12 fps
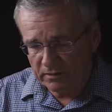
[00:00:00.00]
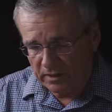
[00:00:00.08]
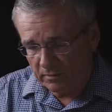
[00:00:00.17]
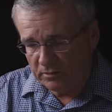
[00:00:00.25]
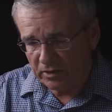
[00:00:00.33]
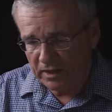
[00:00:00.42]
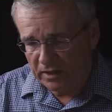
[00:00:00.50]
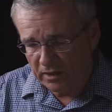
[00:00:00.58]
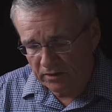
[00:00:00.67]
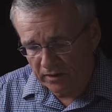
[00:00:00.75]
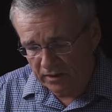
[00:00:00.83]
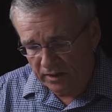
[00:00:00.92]
you know, I'm looking
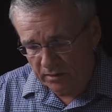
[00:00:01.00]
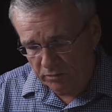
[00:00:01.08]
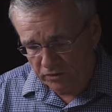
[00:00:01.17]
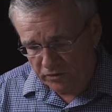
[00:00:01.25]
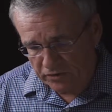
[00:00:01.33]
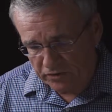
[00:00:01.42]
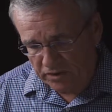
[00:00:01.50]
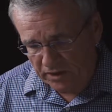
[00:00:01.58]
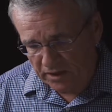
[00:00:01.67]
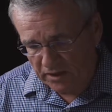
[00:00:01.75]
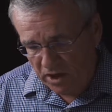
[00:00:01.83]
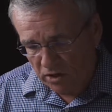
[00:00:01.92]
here at Hebrews
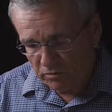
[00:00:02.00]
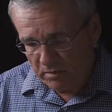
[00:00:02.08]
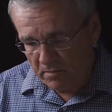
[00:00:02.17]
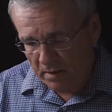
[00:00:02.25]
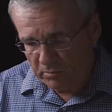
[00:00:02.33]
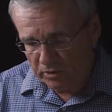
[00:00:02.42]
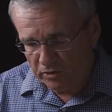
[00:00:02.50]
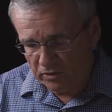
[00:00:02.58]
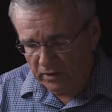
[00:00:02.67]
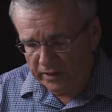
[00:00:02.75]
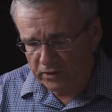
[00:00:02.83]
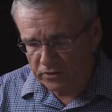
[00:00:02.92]
13. Remember
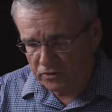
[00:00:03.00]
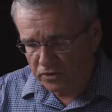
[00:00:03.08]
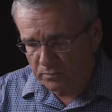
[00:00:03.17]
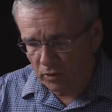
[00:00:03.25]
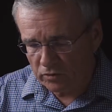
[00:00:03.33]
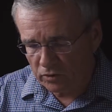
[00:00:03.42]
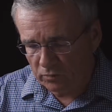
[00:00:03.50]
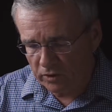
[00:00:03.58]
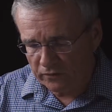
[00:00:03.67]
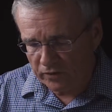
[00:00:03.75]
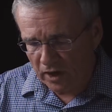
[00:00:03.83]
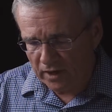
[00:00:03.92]
your leaders who spoke the
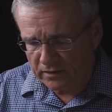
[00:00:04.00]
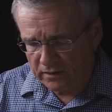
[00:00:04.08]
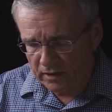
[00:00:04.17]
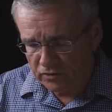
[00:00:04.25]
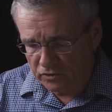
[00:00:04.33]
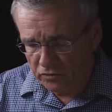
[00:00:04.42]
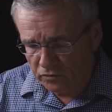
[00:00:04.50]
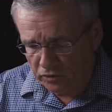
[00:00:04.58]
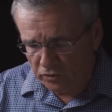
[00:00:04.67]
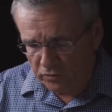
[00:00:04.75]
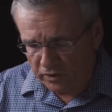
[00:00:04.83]
word of God to you.